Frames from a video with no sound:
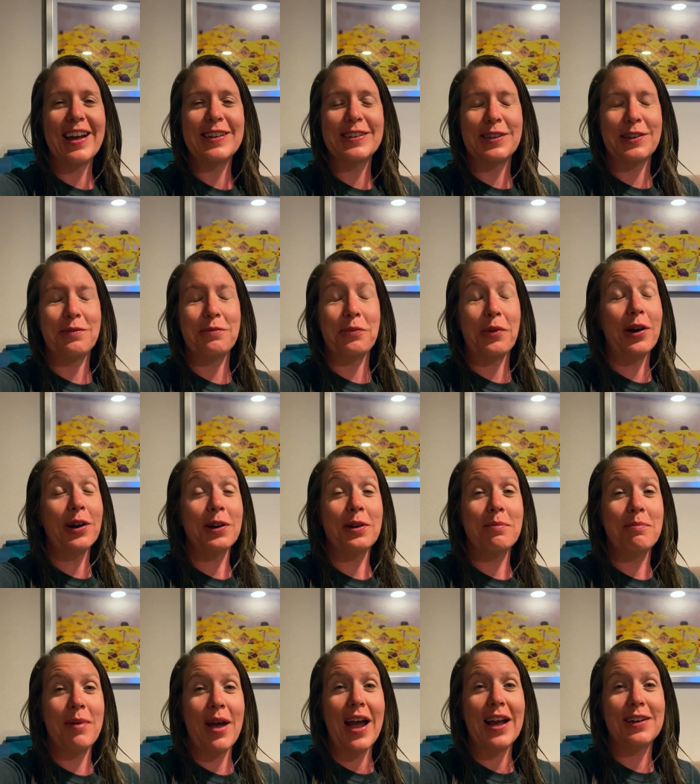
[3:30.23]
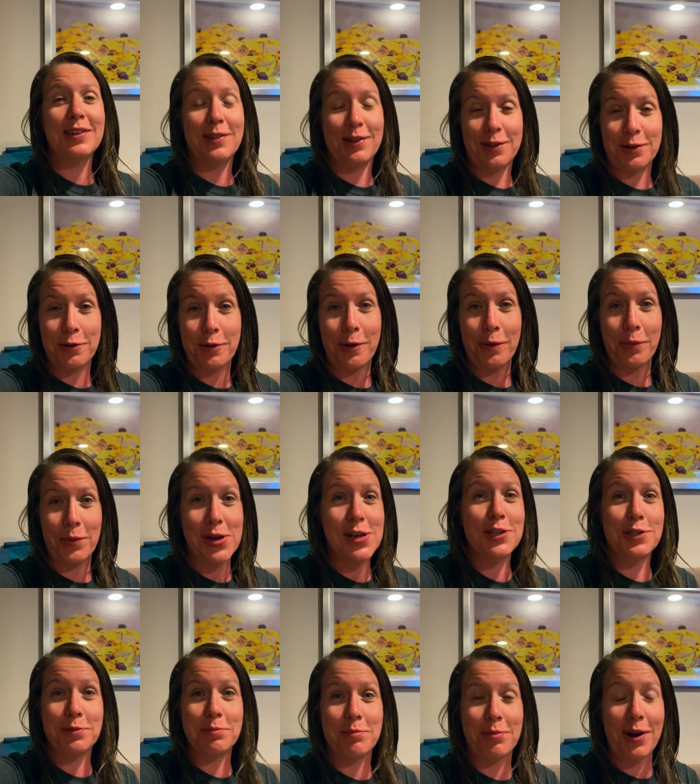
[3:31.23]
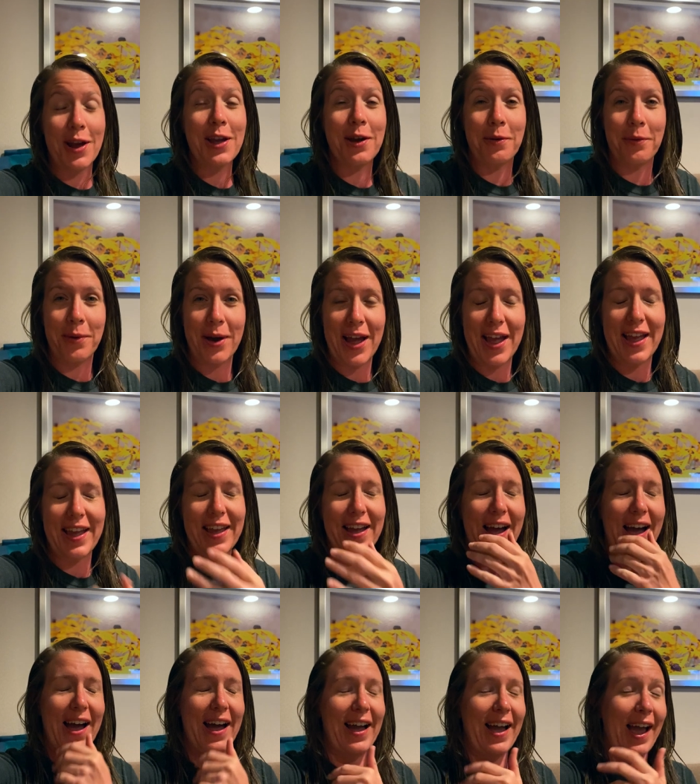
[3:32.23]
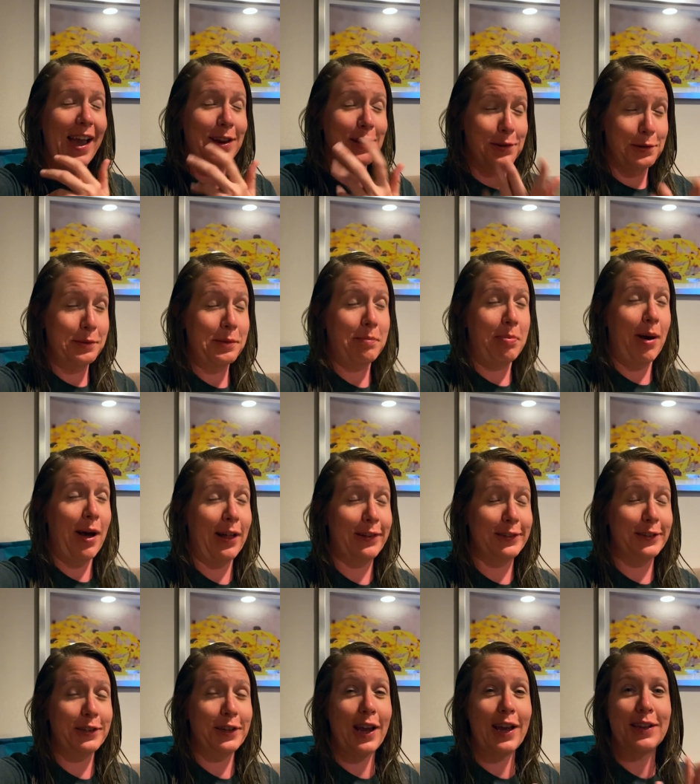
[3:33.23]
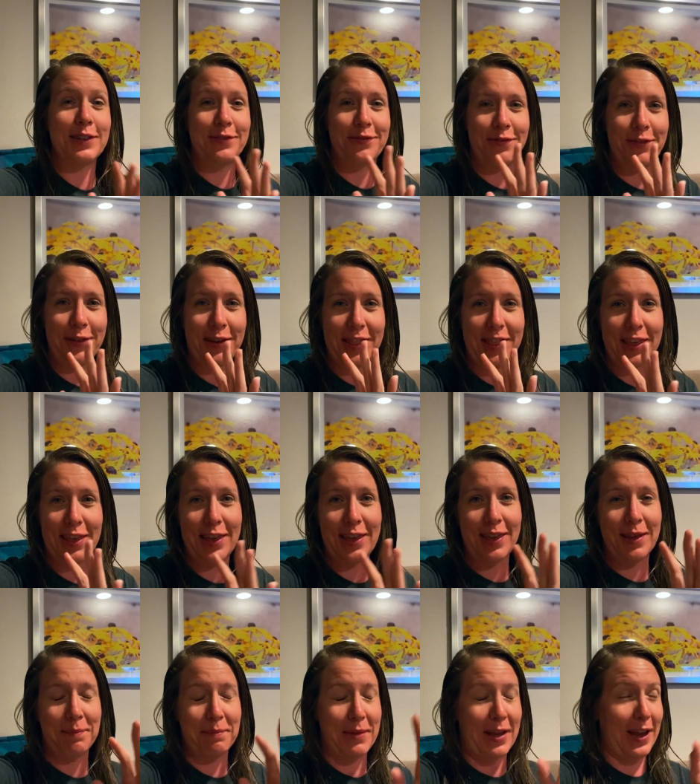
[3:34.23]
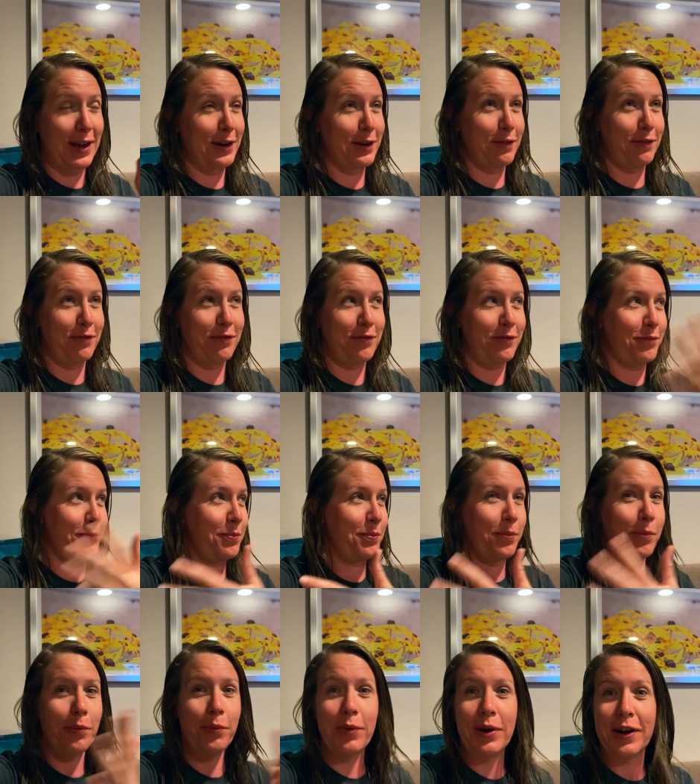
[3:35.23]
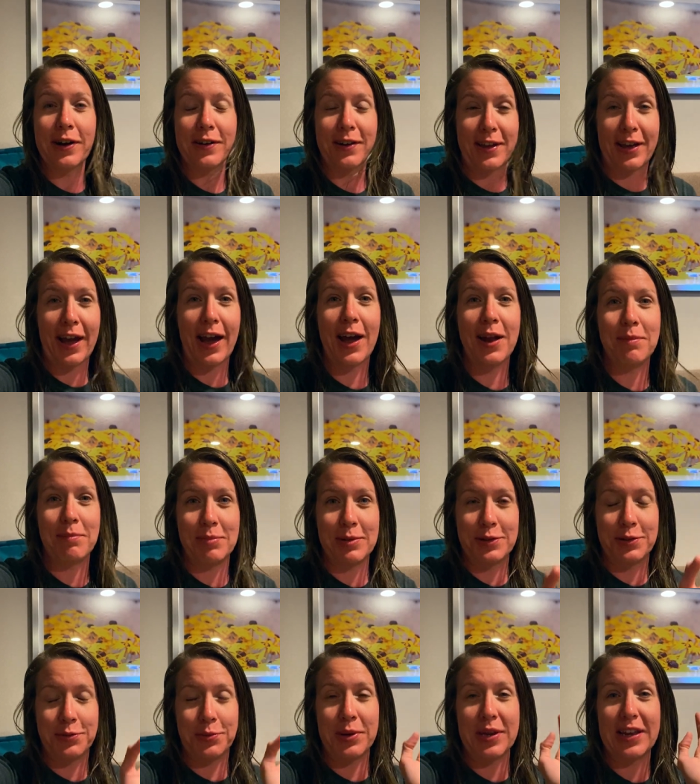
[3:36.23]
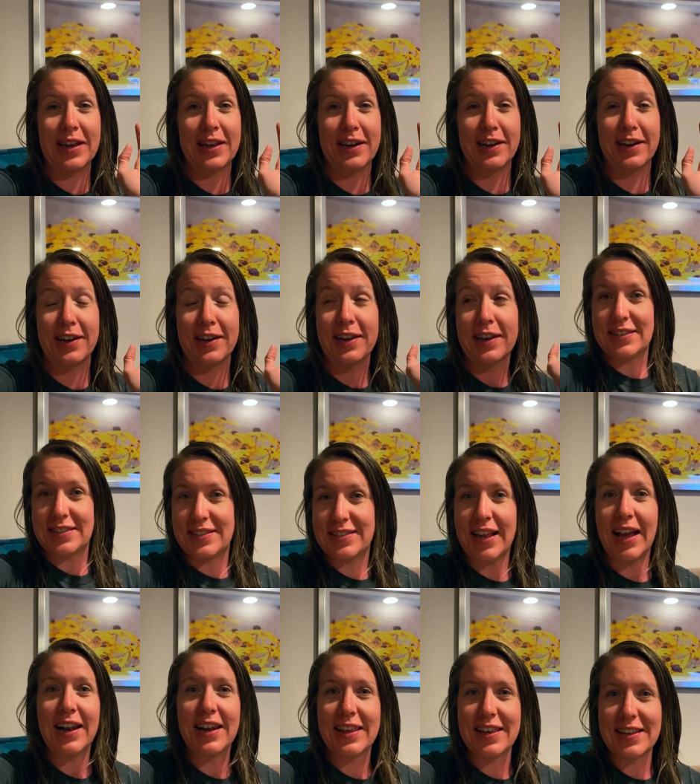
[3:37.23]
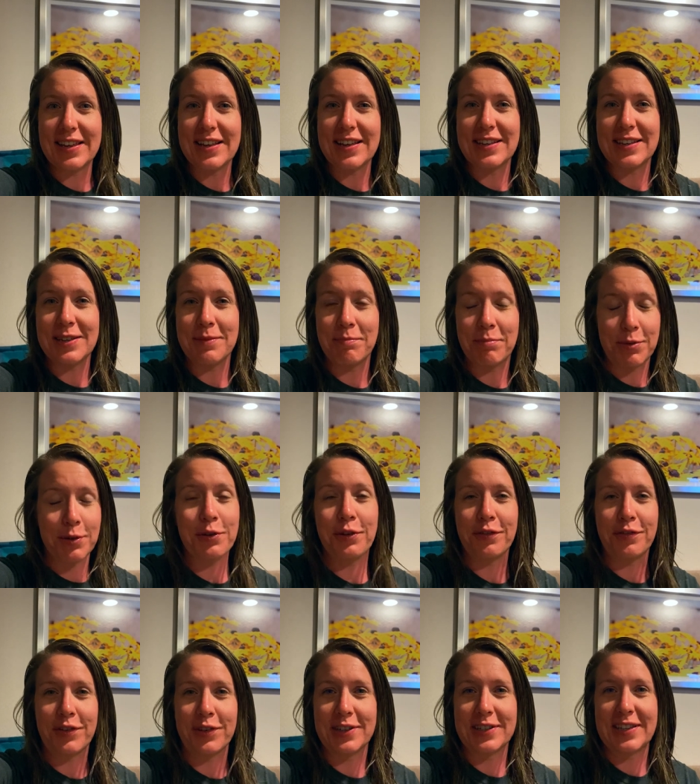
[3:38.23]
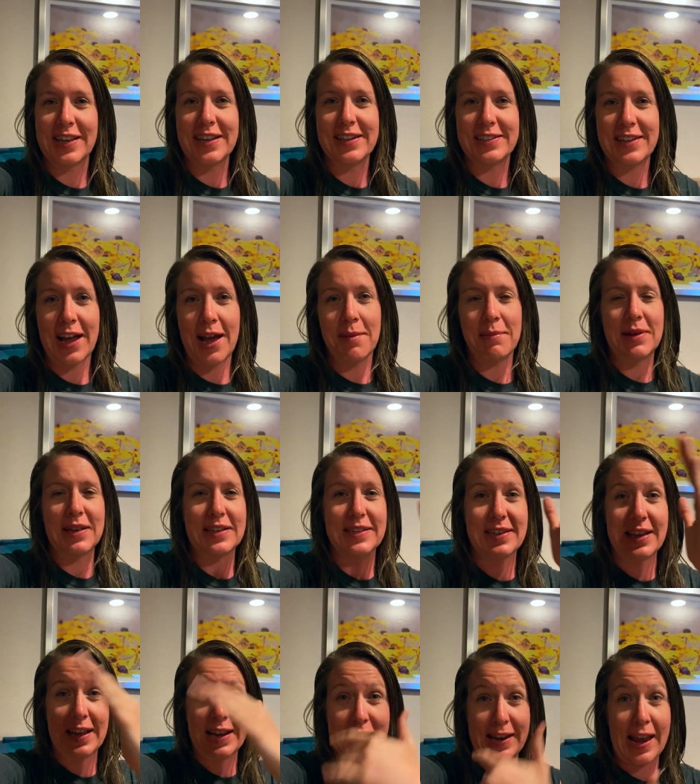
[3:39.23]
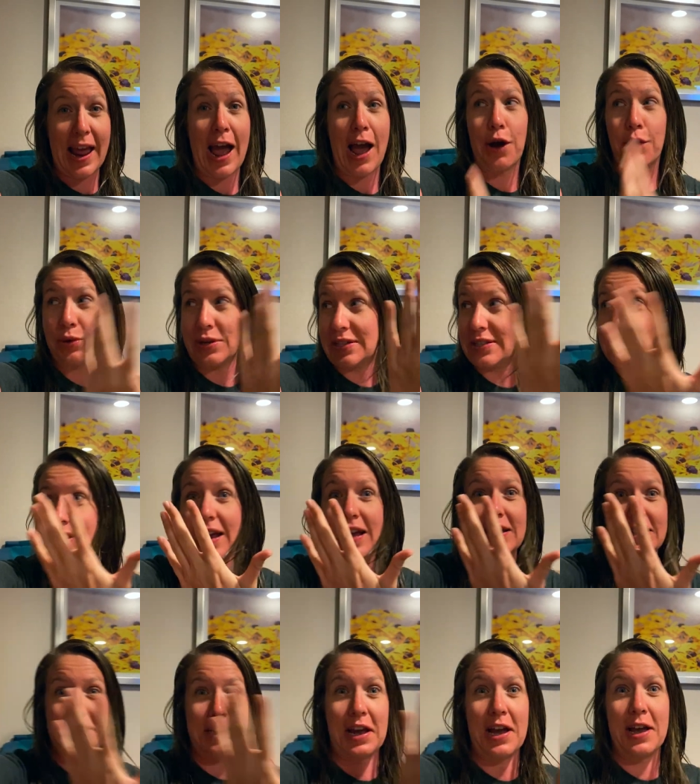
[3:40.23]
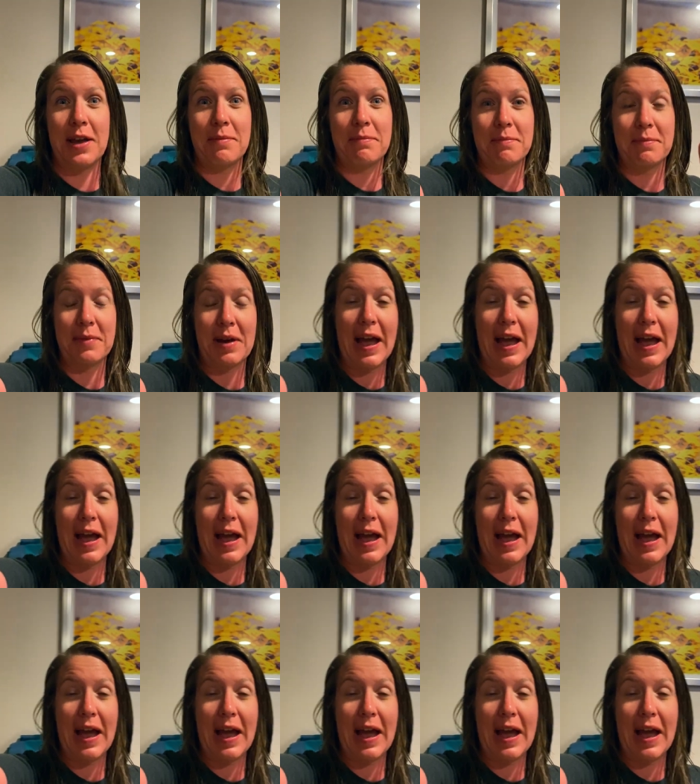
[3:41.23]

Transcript: And welcome back to the Norwegian Breakaway. I do apologize for the kind of weird cut between sunny, beautiful St. Thomas and now it's nighttime.